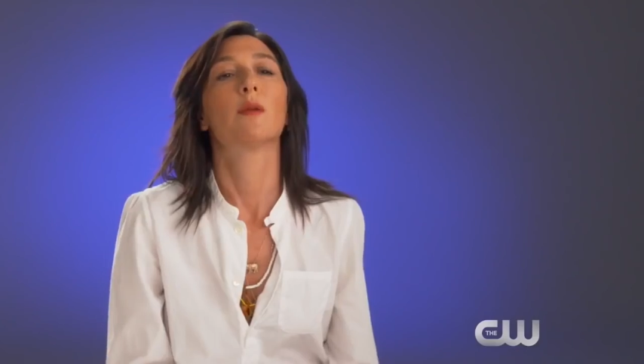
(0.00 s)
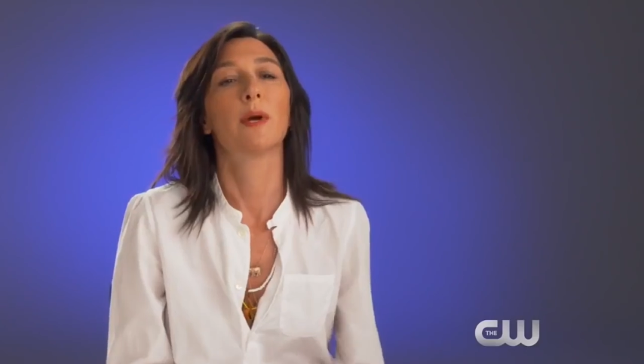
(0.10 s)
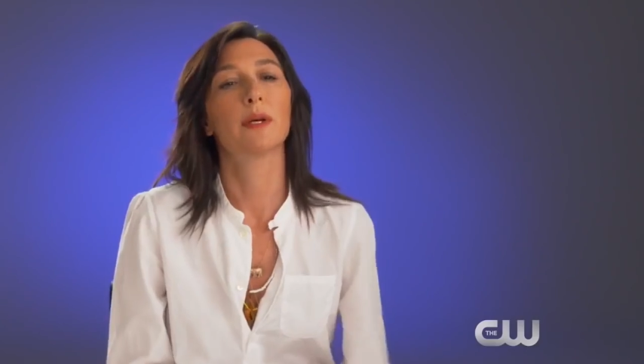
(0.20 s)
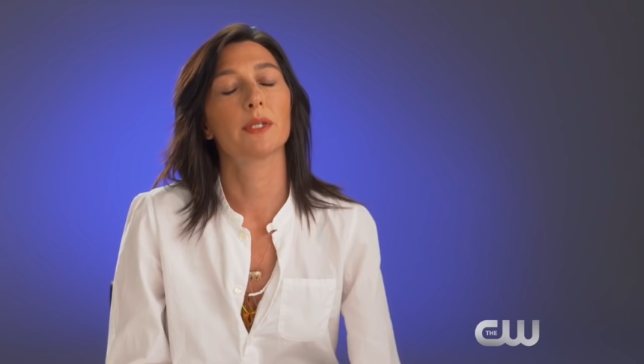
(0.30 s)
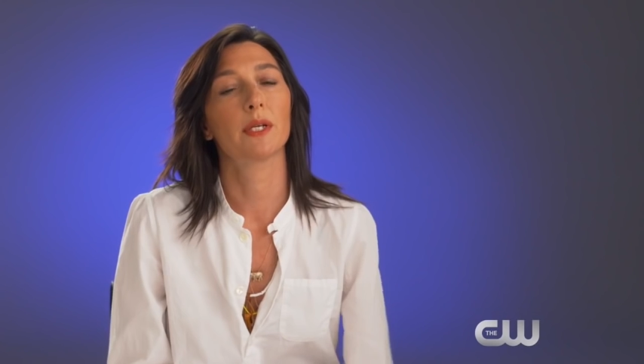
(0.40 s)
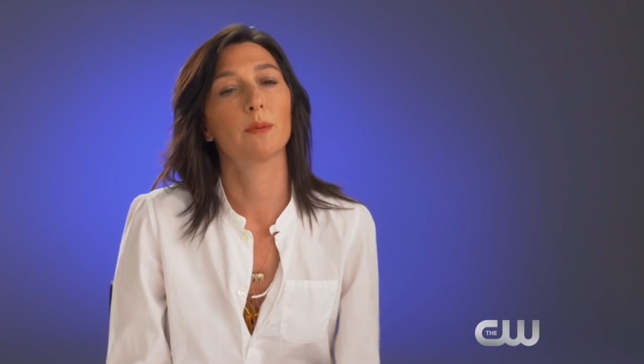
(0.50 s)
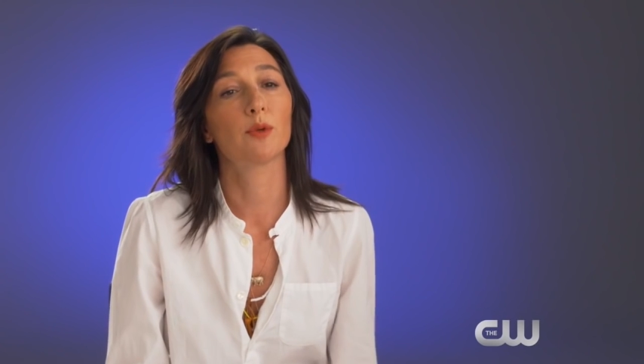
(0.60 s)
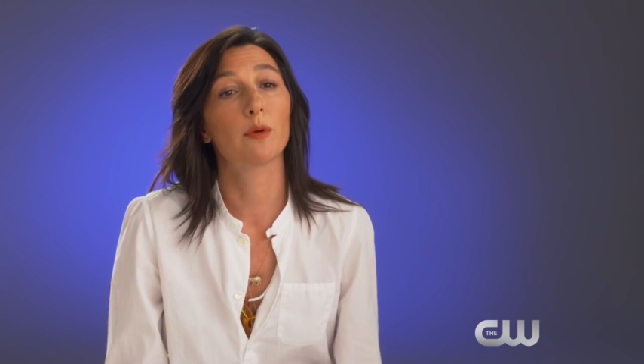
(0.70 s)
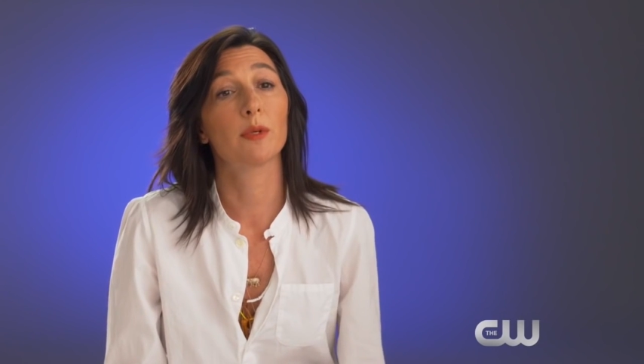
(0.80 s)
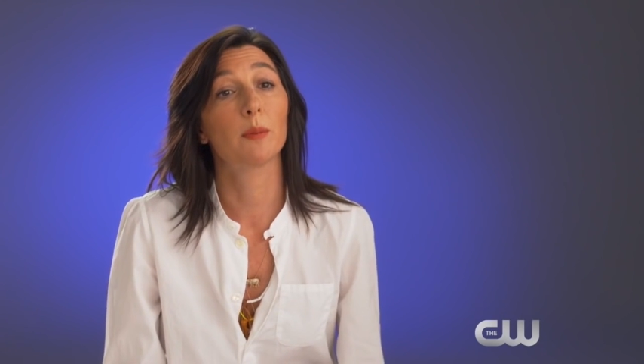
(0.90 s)
The Parasite
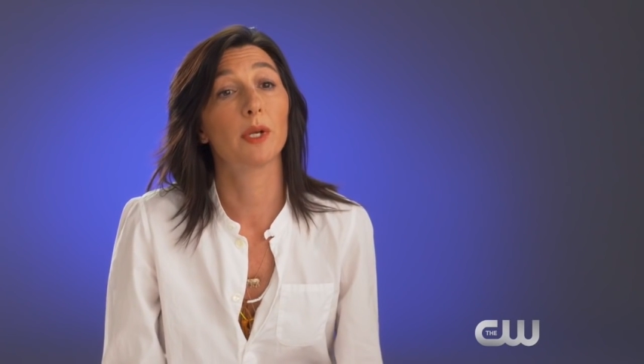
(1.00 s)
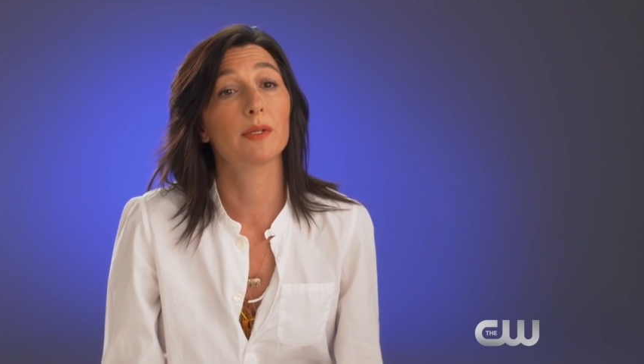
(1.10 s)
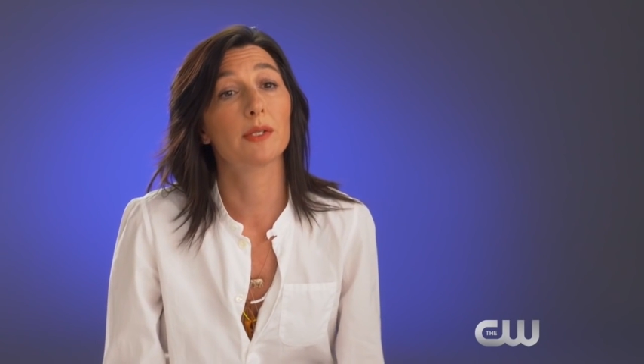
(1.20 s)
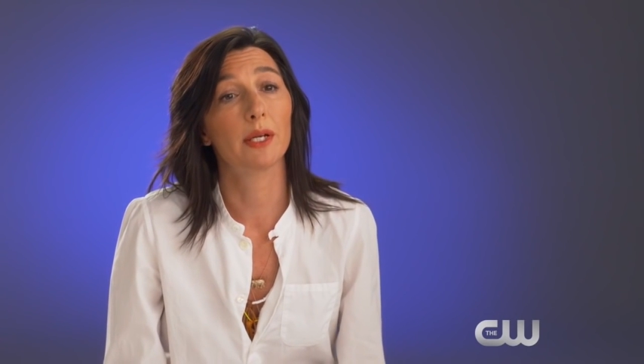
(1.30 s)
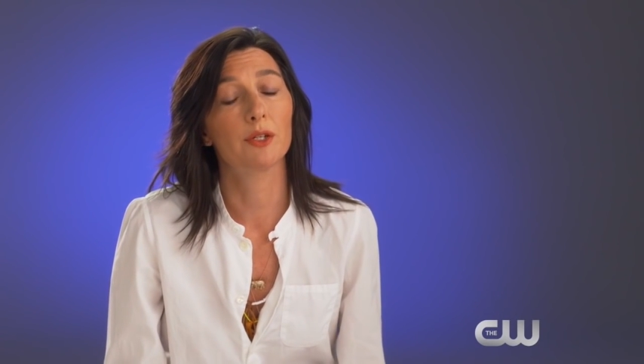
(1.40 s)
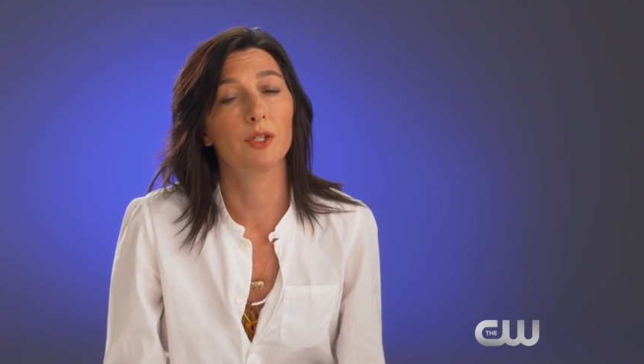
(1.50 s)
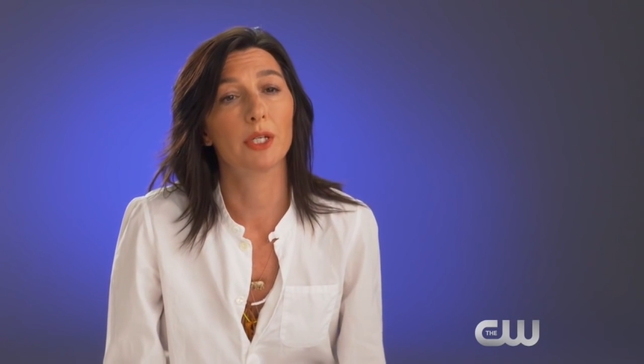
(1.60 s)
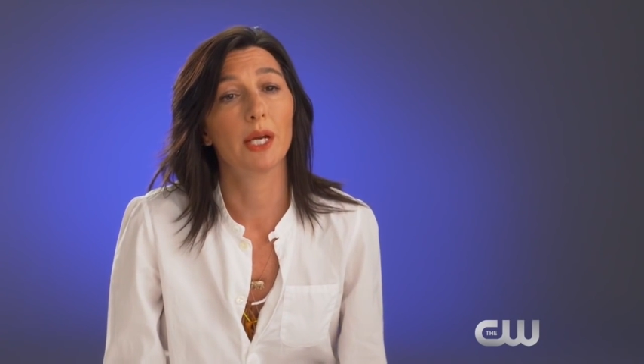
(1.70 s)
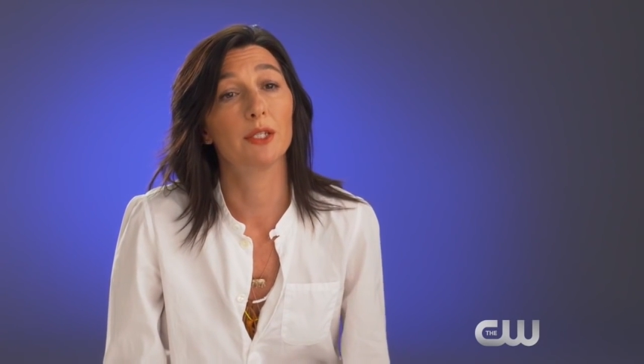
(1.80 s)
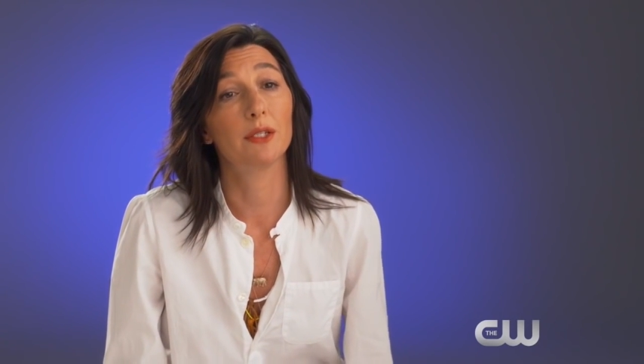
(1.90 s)
absorbs someone else's
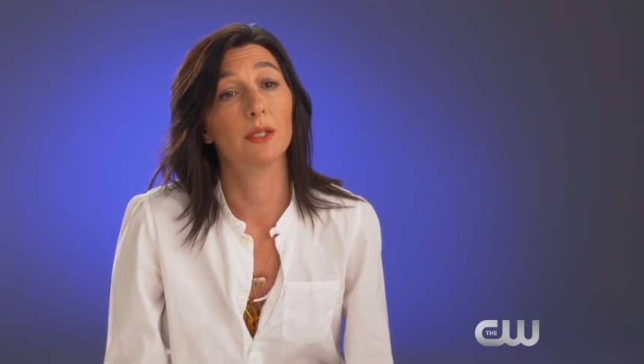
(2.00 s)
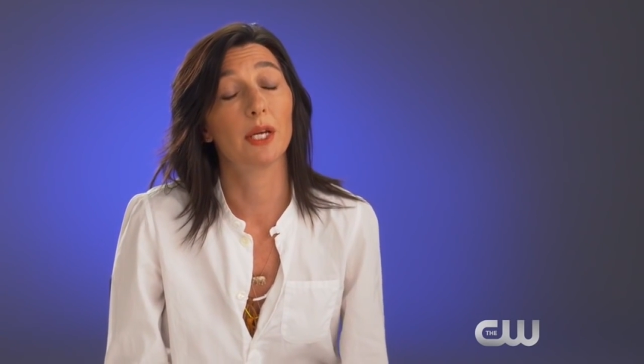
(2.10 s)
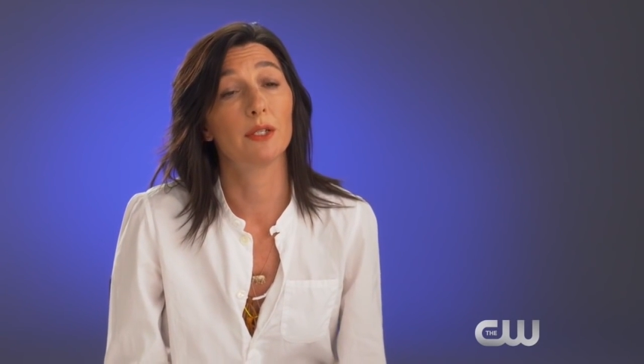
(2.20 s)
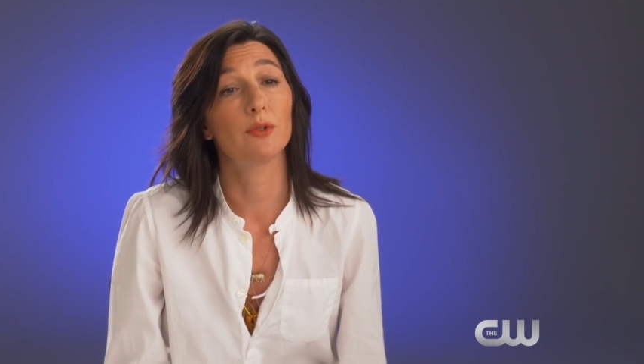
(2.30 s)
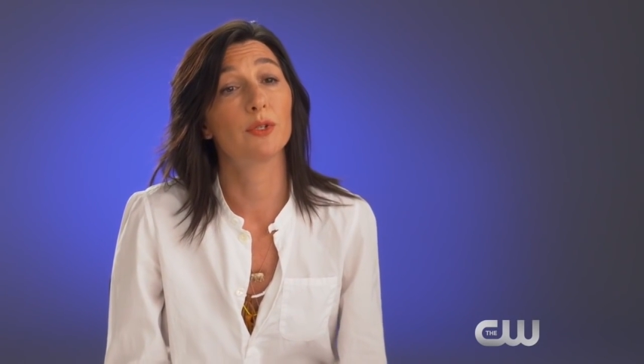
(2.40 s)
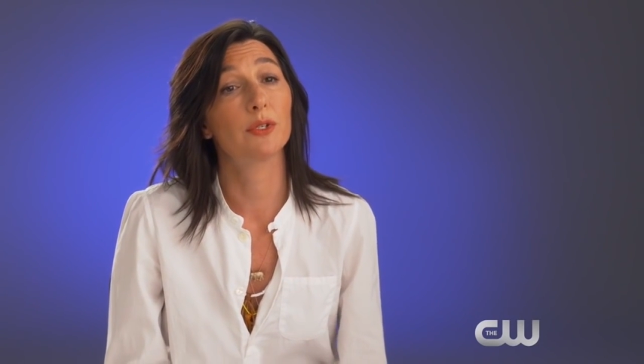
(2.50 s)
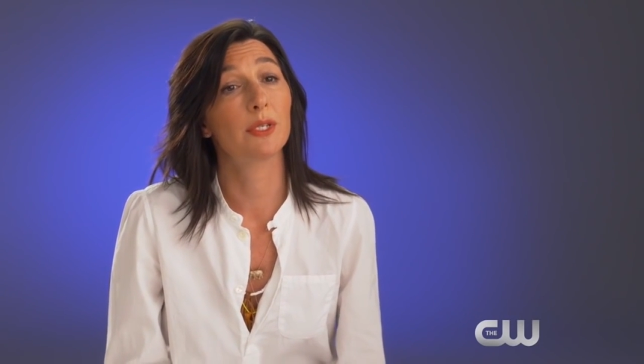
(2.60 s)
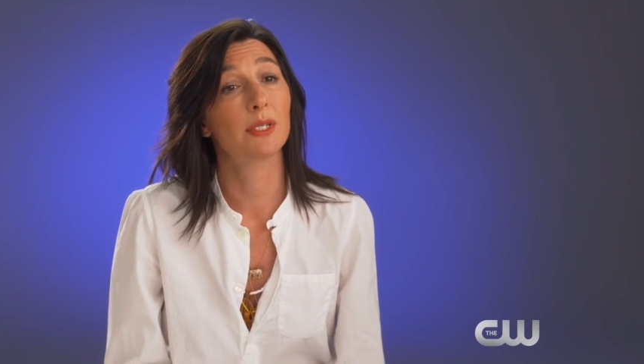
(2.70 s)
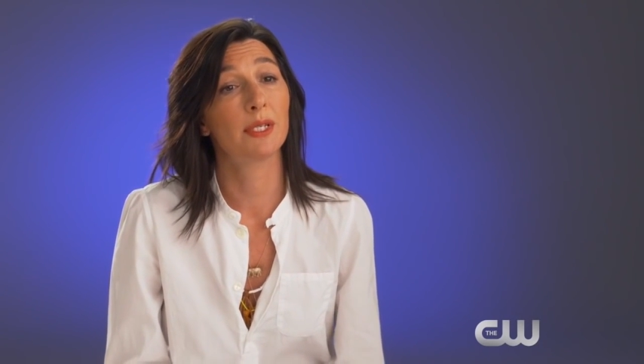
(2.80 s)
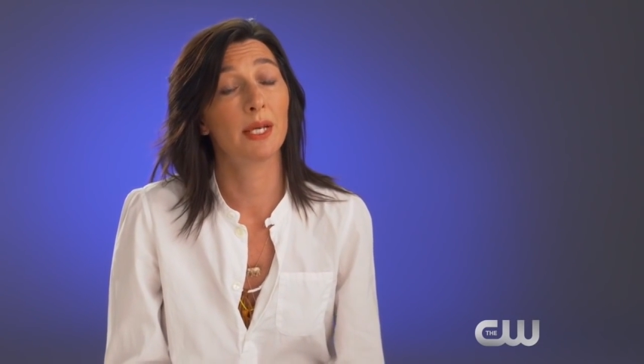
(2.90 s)
energy and uses
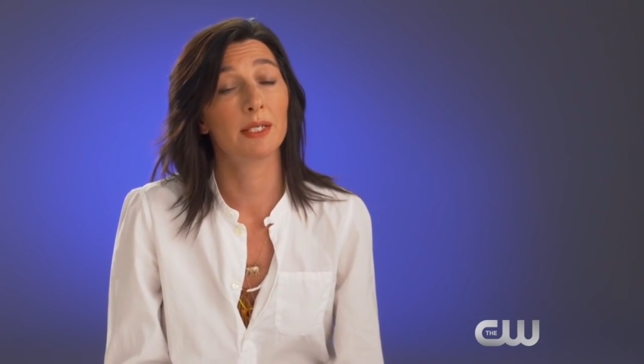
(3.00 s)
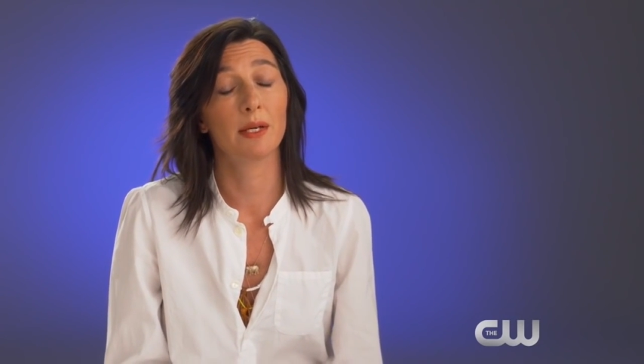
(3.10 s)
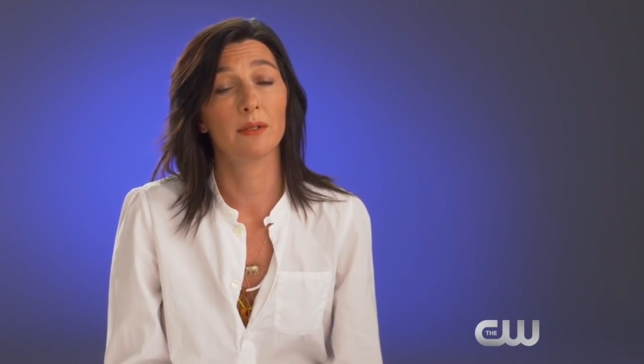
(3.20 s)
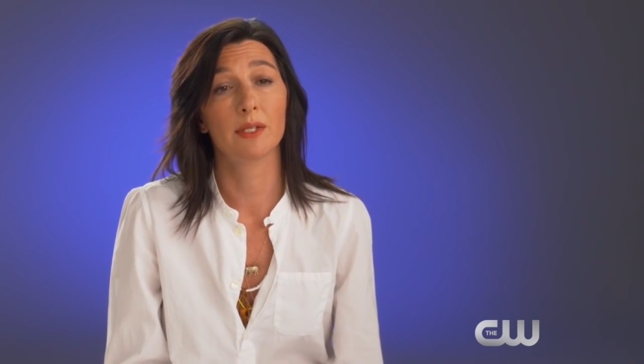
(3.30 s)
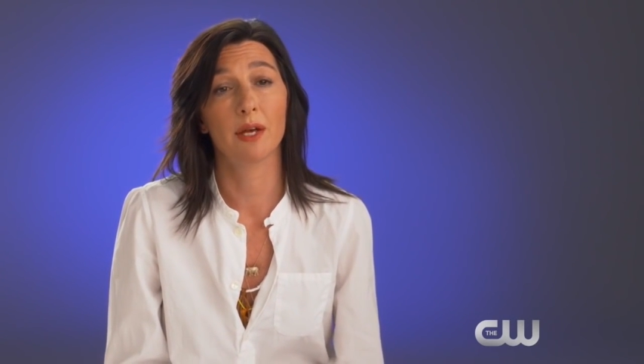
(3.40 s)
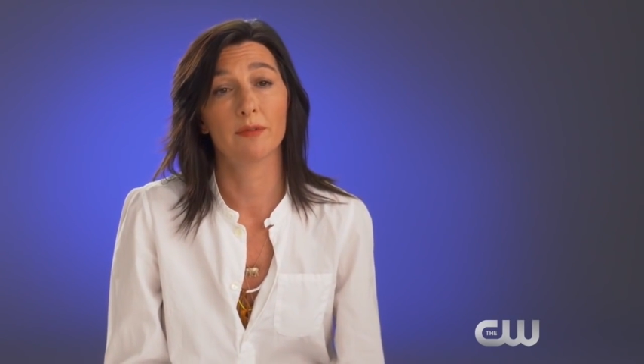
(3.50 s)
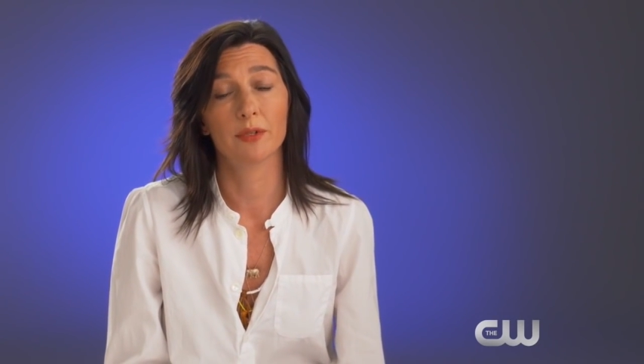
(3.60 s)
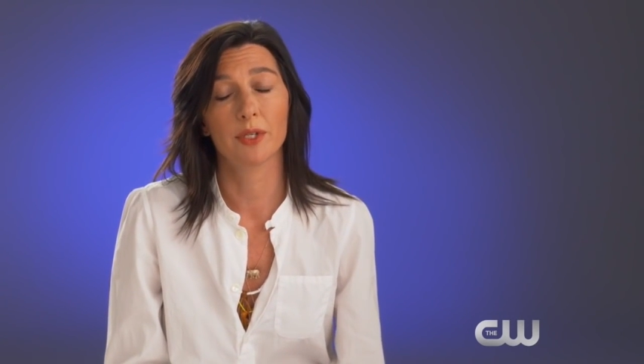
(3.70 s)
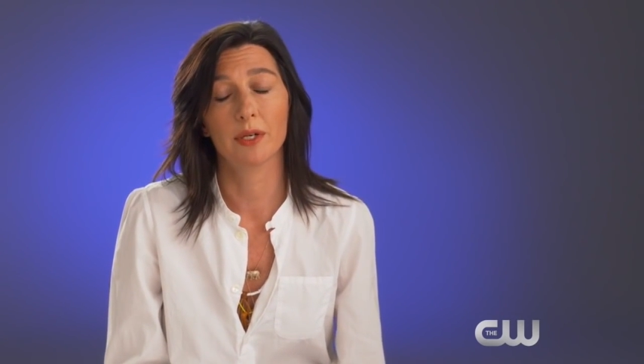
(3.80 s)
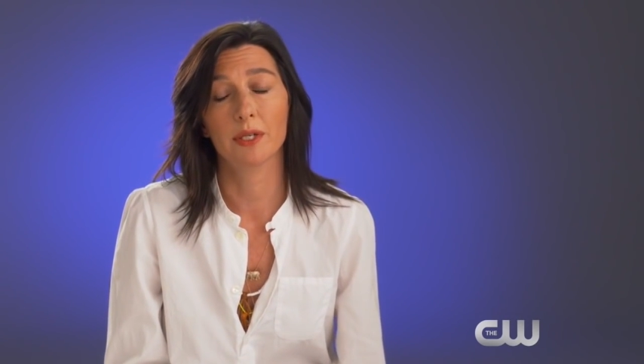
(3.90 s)
it to take down his
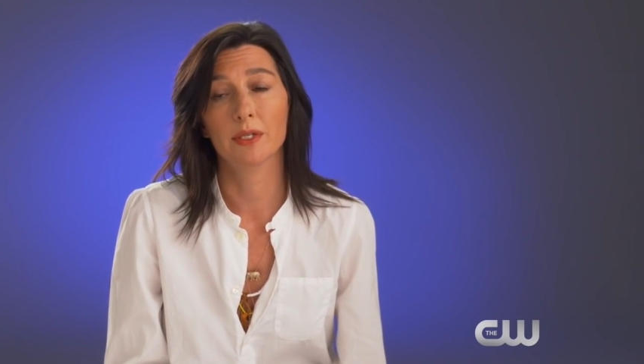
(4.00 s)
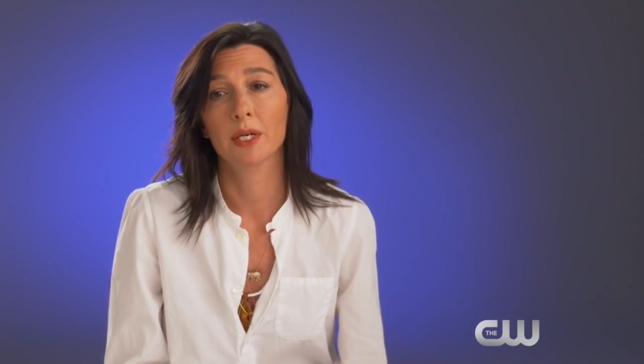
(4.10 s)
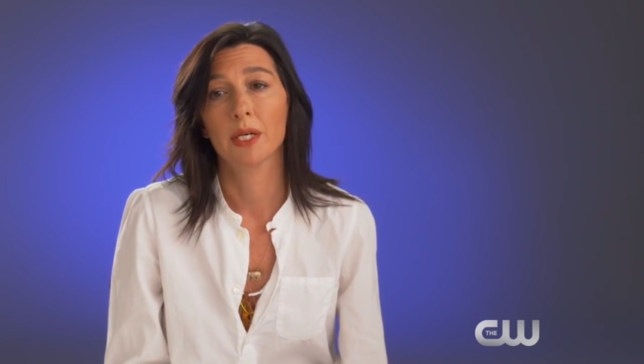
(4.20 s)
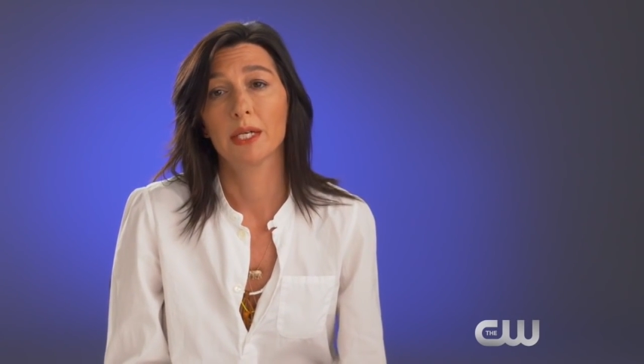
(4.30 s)
adversaries.